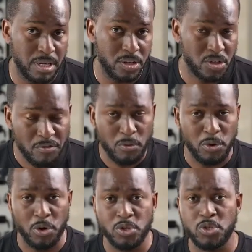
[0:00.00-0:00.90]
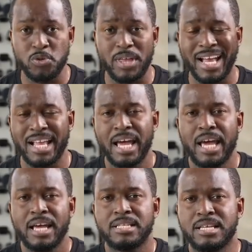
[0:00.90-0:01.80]
So if you're going to do that,
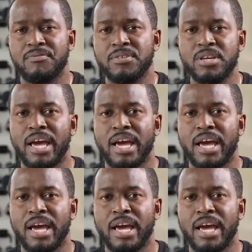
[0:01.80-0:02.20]
definitely head